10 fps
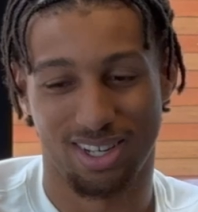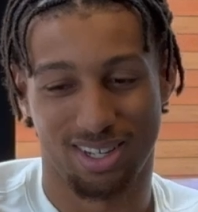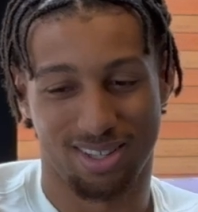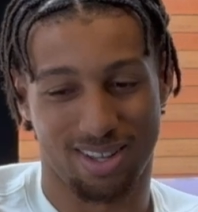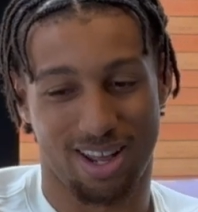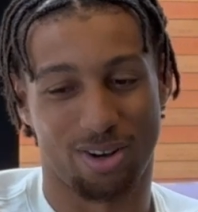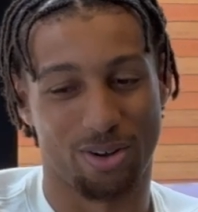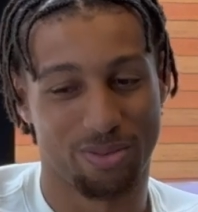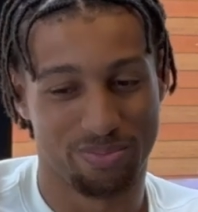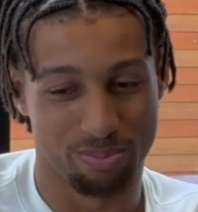I don't know,
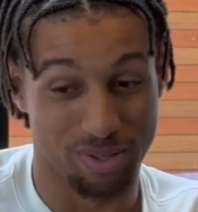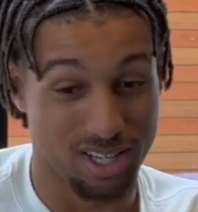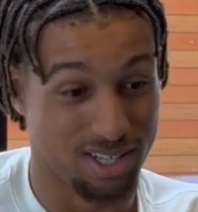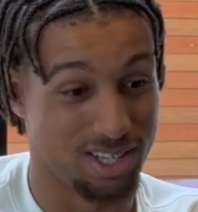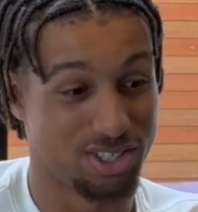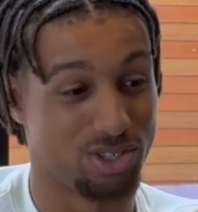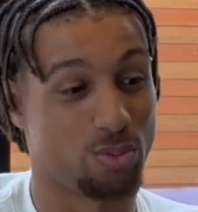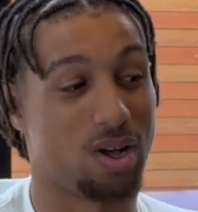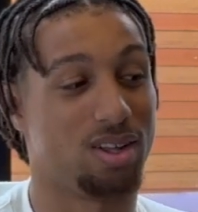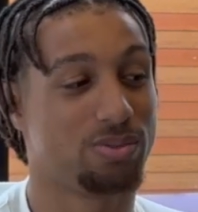be conditioned
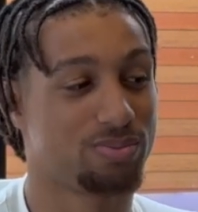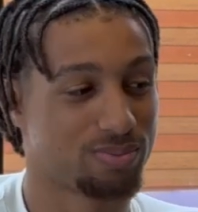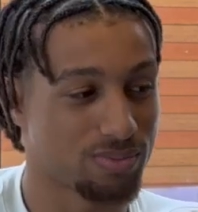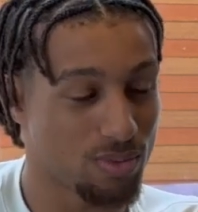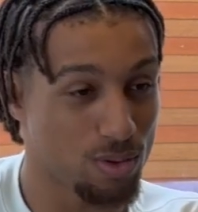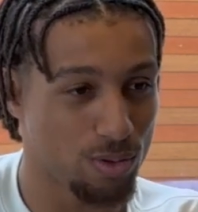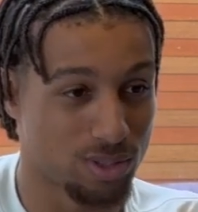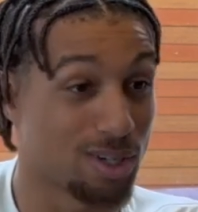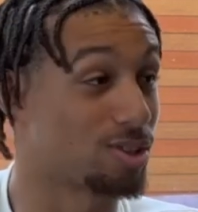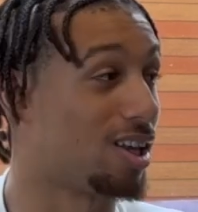well, which I
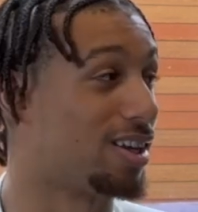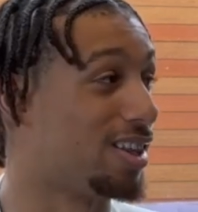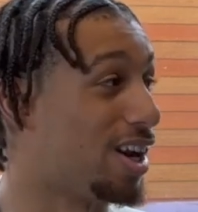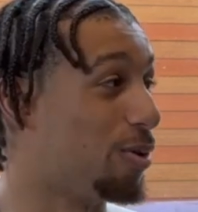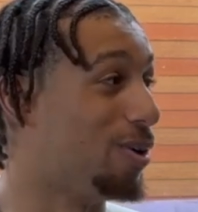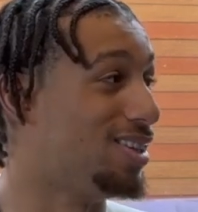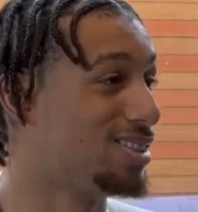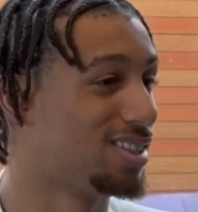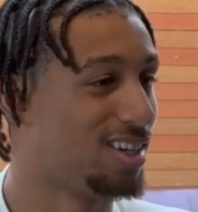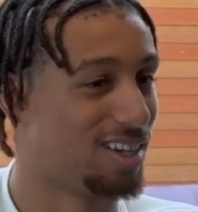was lucky that I was.
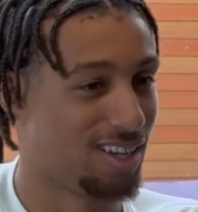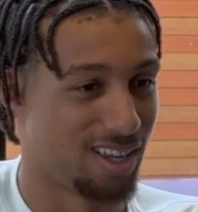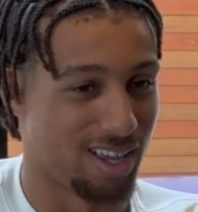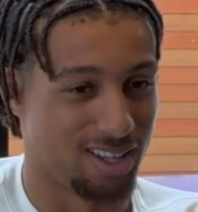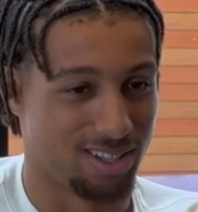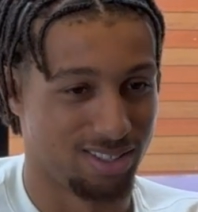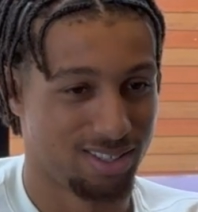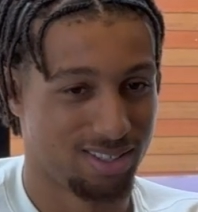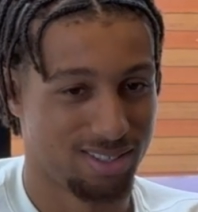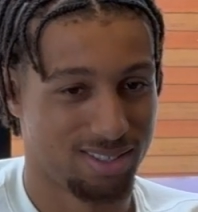And
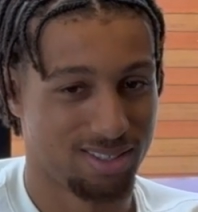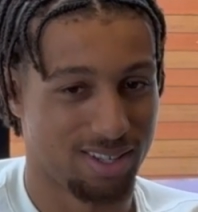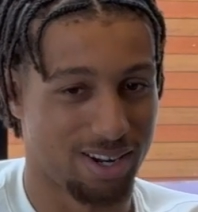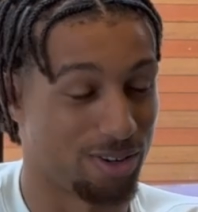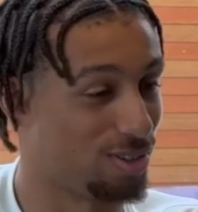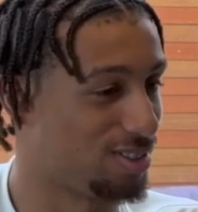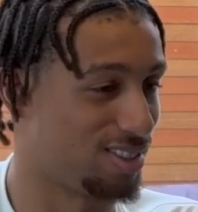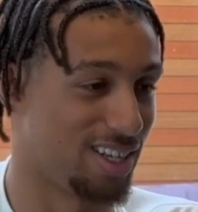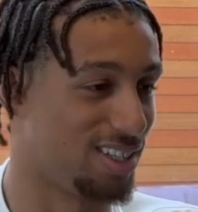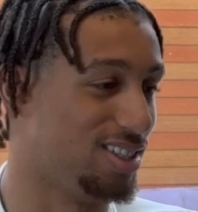I don't know, just
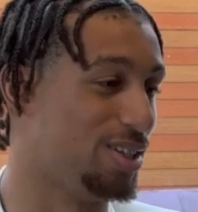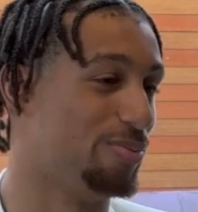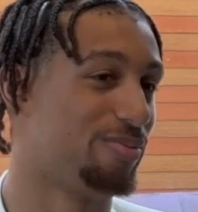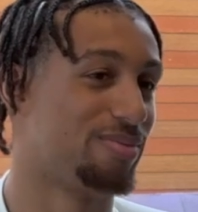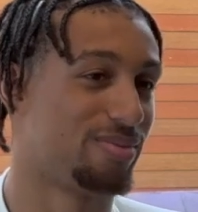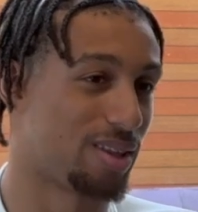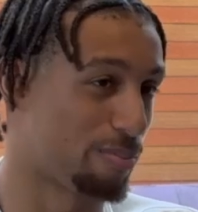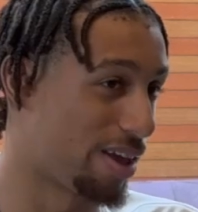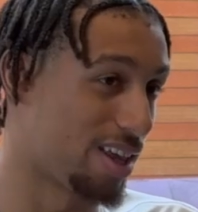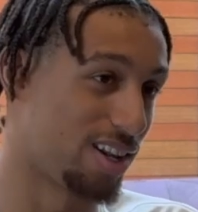dig deep. Like by
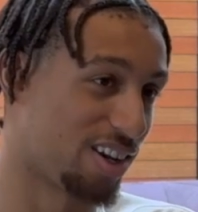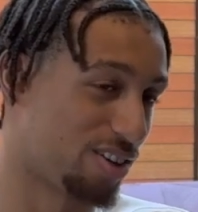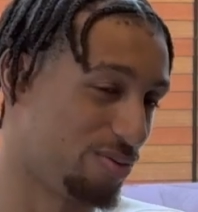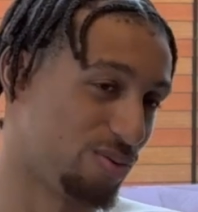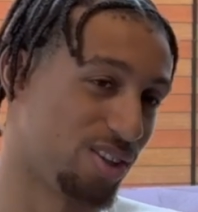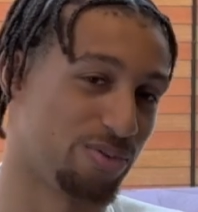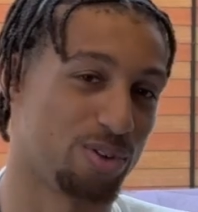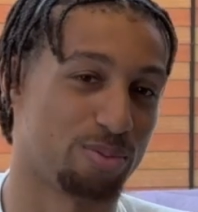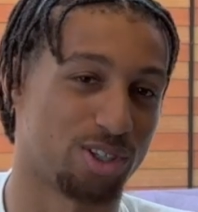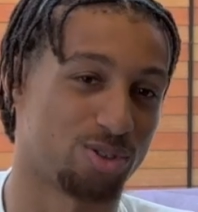the end, I couldn't really feel
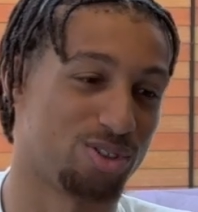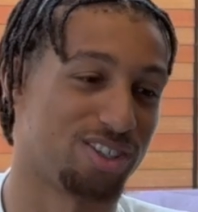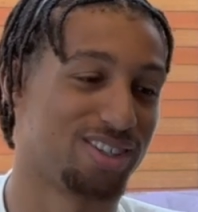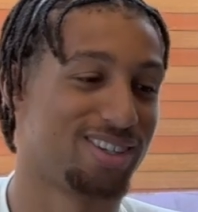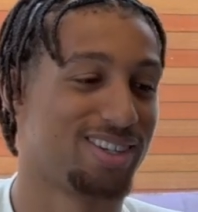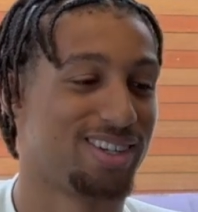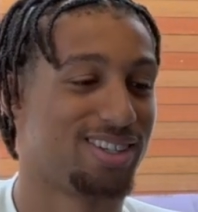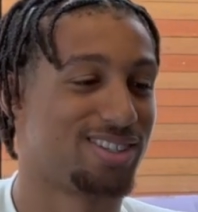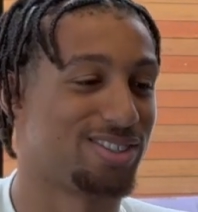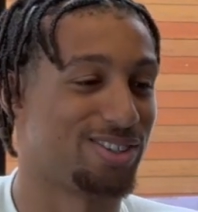my shoulder.
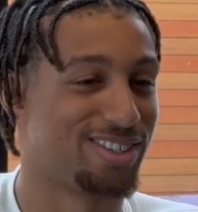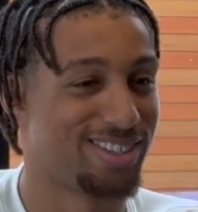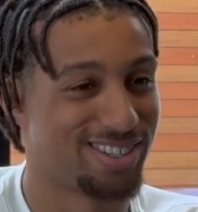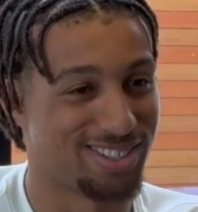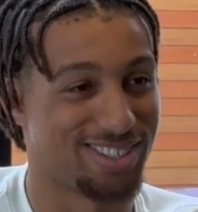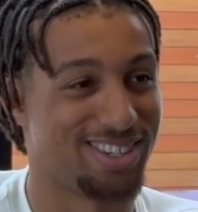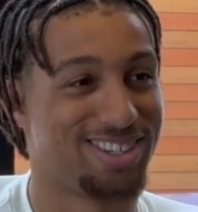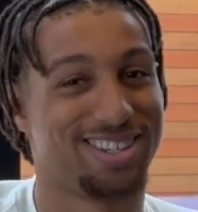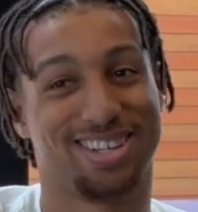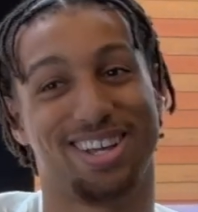So it's good.
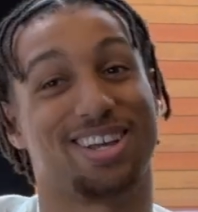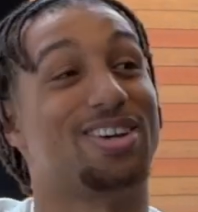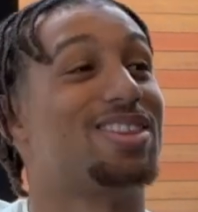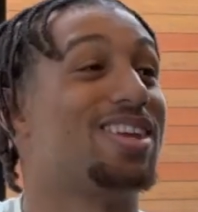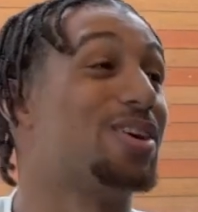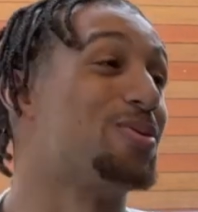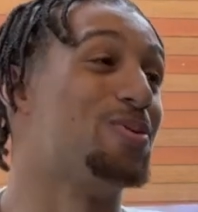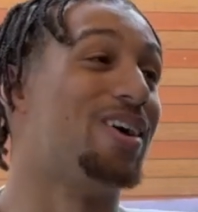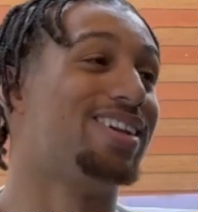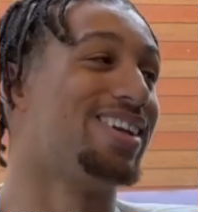Good thing that we
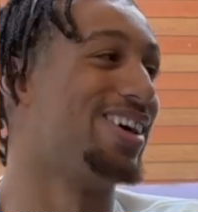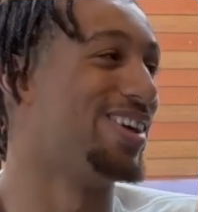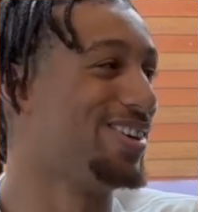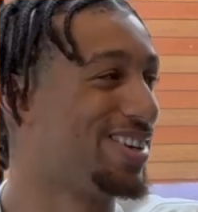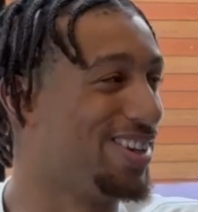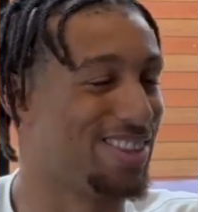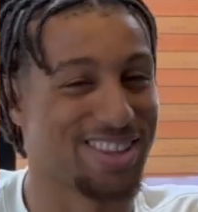won, you know? Good thing